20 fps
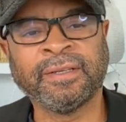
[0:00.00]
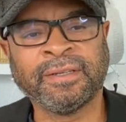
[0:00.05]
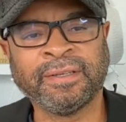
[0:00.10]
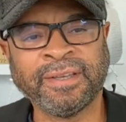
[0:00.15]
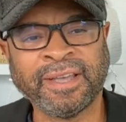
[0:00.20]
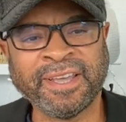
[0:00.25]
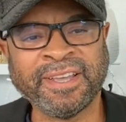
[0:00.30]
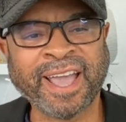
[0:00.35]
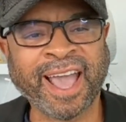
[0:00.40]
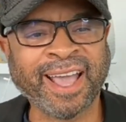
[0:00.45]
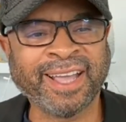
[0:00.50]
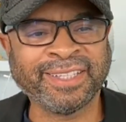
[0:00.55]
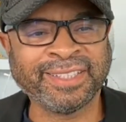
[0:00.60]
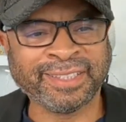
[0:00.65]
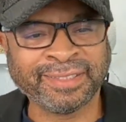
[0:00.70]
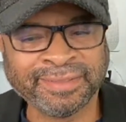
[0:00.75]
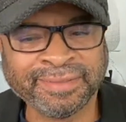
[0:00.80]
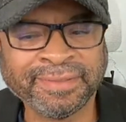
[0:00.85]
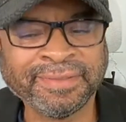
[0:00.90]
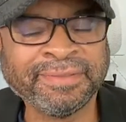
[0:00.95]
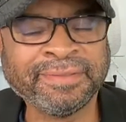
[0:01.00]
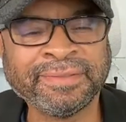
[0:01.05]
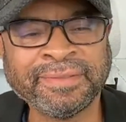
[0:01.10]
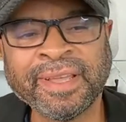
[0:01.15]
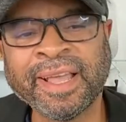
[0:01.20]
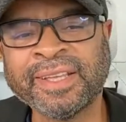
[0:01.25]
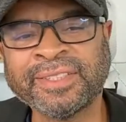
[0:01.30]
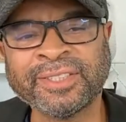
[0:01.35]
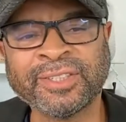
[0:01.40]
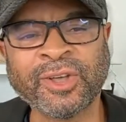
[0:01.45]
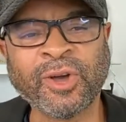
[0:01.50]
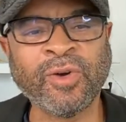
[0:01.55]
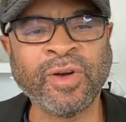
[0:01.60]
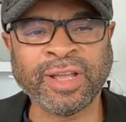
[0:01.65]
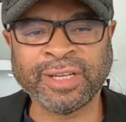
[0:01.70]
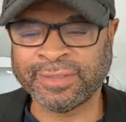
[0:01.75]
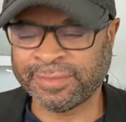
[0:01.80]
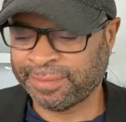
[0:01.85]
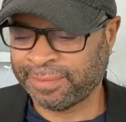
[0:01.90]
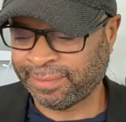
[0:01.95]
Hey guys, how's it going?
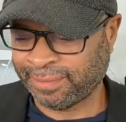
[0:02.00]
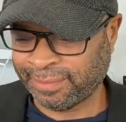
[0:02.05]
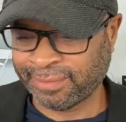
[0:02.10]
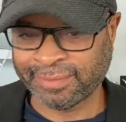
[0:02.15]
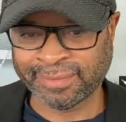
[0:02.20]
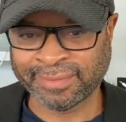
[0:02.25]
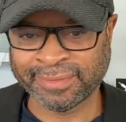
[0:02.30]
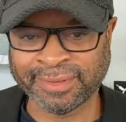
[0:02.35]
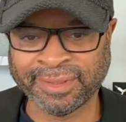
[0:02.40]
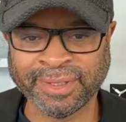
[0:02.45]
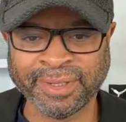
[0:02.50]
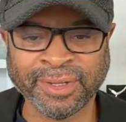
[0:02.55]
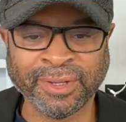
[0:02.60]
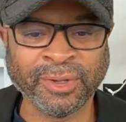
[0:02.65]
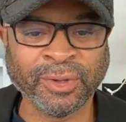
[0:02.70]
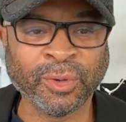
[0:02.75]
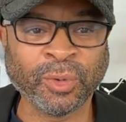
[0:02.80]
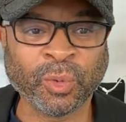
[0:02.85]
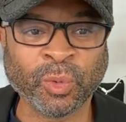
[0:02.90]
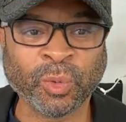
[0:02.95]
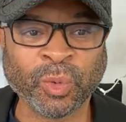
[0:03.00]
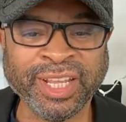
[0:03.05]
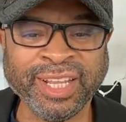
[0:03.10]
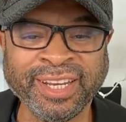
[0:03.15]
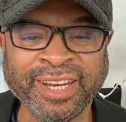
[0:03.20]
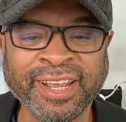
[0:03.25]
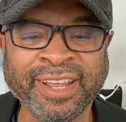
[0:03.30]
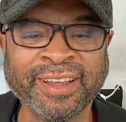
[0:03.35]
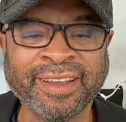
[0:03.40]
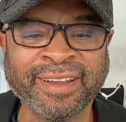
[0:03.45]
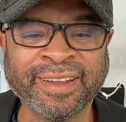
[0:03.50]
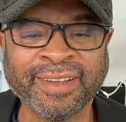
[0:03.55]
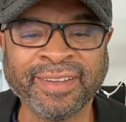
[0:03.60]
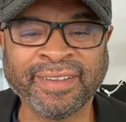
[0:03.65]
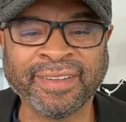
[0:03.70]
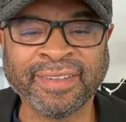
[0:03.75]
Reed here.